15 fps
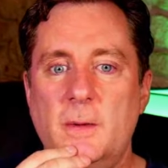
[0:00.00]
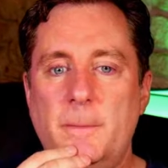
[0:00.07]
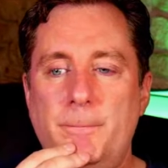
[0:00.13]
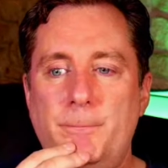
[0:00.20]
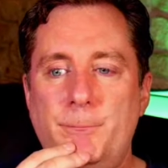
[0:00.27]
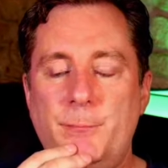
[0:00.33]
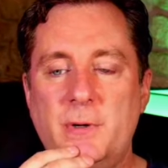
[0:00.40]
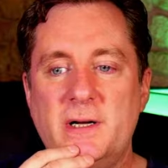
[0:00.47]

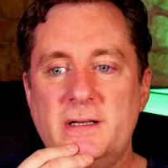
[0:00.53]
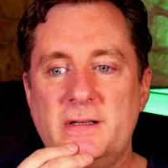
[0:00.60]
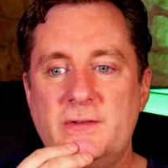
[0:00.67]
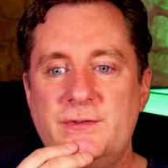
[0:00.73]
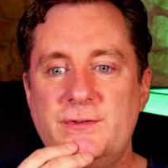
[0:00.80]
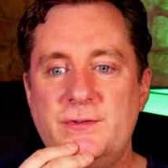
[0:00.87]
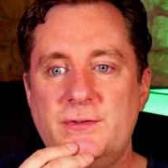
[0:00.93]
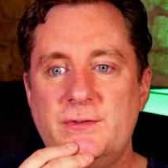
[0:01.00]

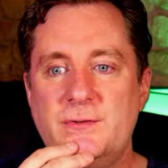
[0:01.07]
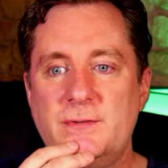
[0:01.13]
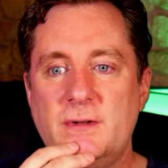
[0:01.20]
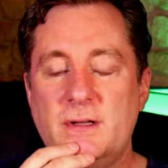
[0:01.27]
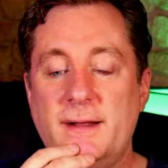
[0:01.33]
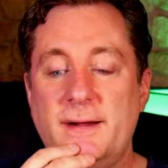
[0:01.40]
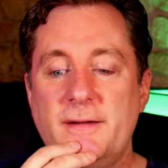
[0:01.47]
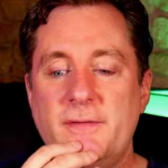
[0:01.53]
but a
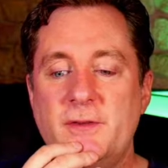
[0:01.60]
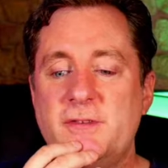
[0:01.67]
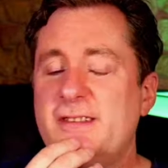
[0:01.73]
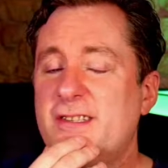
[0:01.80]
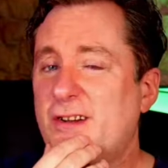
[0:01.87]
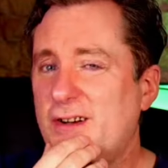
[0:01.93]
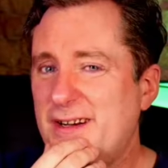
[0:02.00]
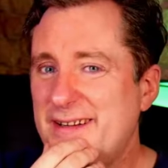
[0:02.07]
lot of the
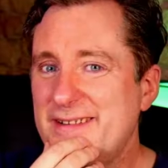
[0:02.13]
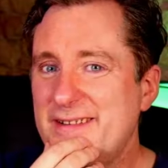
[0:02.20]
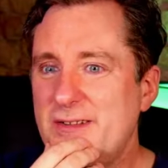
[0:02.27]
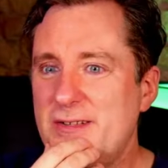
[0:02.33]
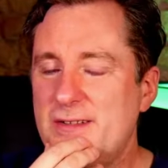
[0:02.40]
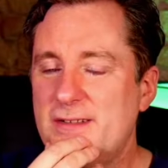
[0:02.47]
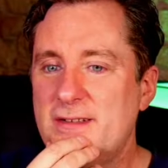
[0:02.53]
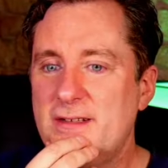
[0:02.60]

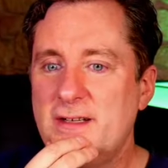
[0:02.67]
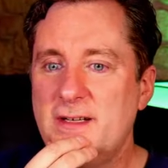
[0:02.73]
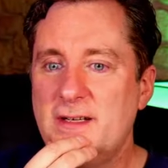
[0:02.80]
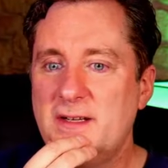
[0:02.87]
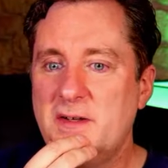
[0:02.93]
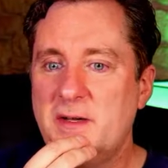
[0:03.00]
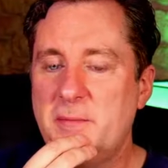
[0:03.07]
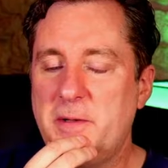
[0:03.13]
songs,
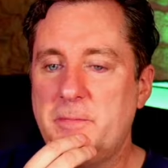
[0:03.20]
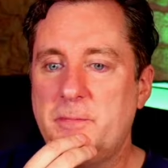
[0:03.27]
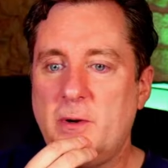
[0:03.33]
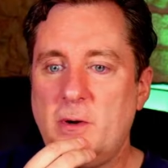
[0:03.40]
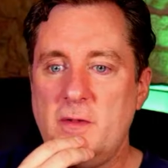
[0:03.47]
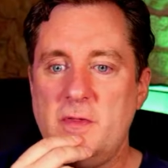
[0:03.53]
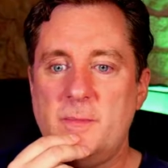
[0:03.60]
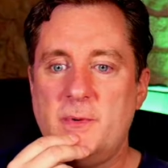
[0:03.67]
I mean,
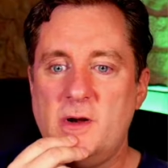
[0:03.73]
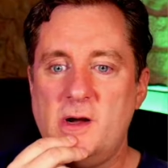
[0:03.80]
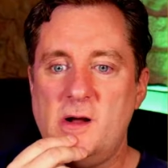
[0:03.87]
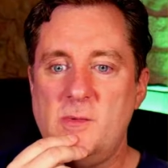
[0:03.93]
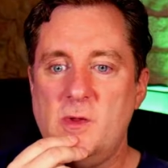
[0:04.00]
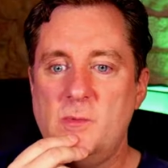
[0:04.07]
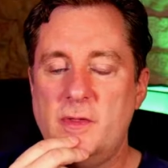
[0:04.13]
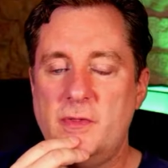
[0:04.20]
part of the
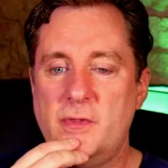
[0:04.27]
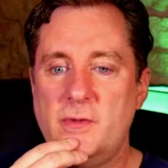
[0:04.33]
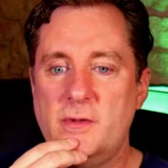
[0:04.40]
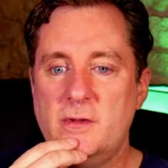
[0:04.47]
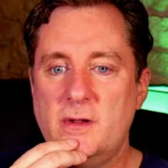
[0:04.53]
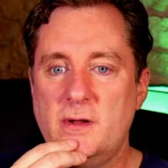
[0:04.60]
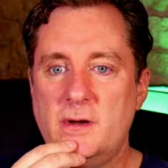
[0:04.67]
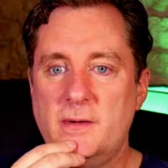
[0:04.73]
problem with
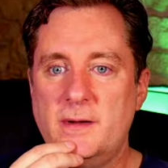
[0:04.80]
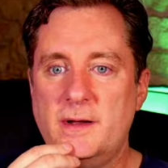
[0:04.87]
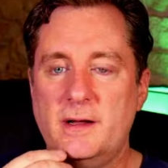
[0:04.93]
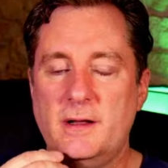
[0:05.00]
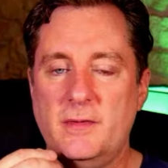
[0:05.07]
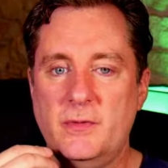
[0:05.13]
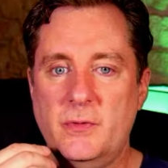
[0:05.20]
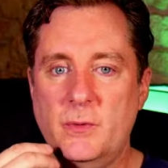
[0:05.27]

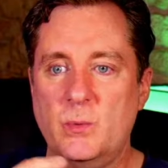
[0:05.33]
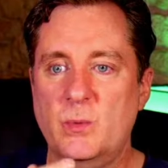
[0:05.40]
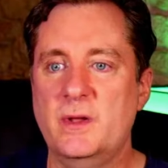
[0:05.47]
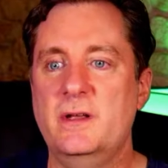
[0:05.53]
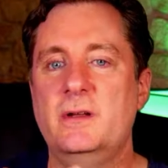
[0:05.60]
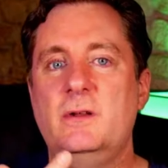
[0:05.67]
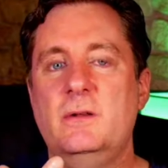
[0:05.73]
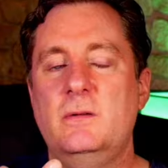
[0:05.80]
the
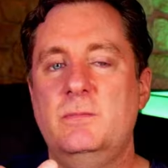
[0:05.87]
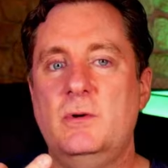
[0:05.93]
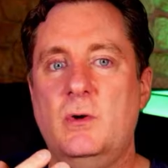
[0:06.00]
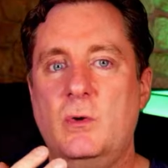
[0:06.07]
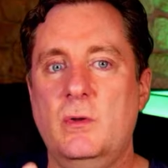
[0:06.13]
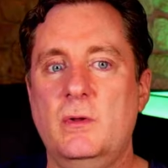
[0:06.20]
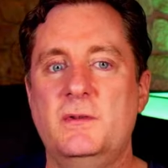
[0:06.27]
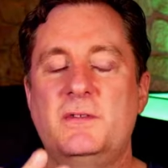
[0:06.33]
real
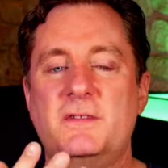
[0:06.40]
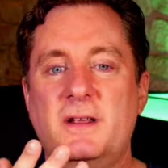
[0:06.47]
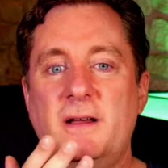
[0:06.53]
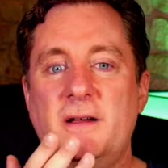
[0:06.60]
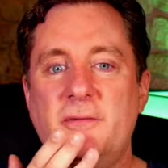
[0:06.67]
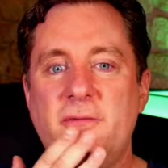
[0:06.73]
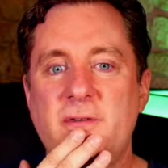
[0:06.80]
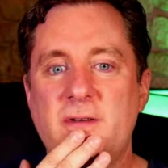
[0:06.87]
old
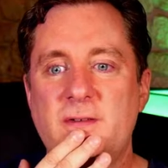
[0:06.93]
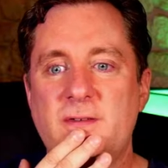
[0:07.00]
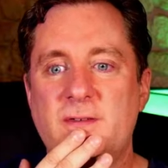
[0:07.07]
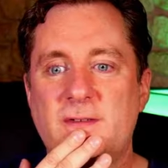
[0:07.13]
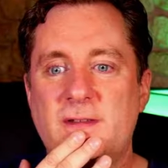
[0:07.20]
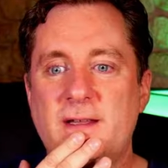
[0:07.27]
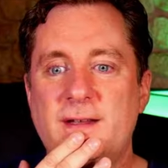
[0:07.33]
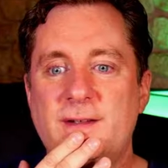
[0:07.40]
stuff is
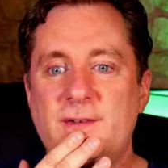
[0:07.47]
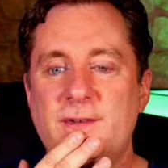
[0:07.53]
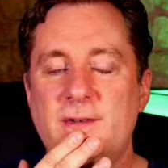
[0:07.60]
that